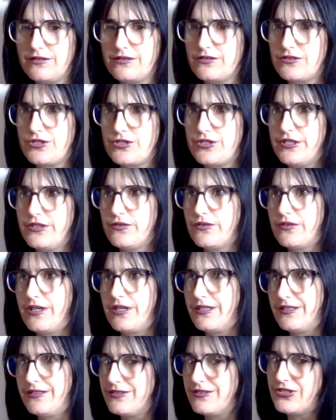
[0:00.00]
she
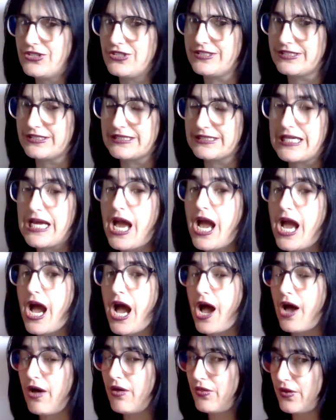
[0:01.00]
didn't.
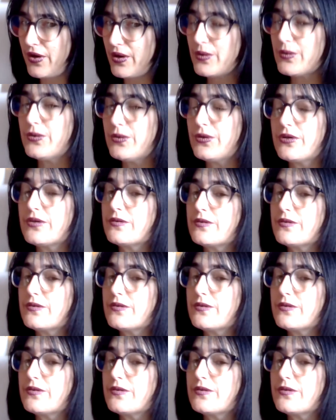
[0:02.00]
Although,